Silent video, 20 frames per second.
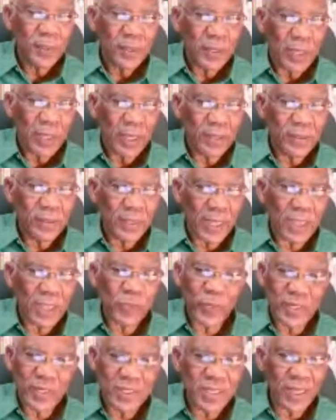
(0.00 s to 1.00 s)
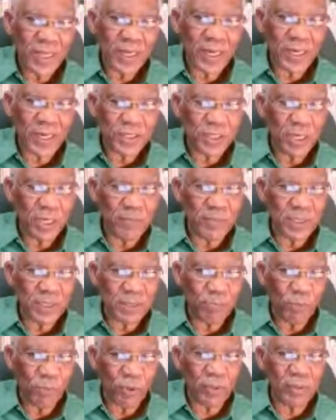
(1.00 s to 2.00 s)
And that's why C.L.R. James's
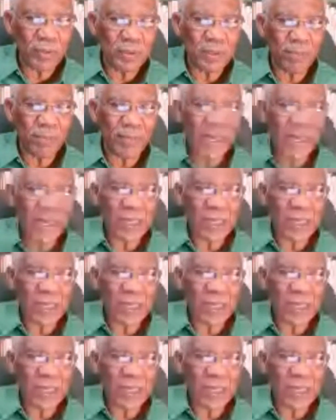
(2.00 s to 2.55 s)
book, The Black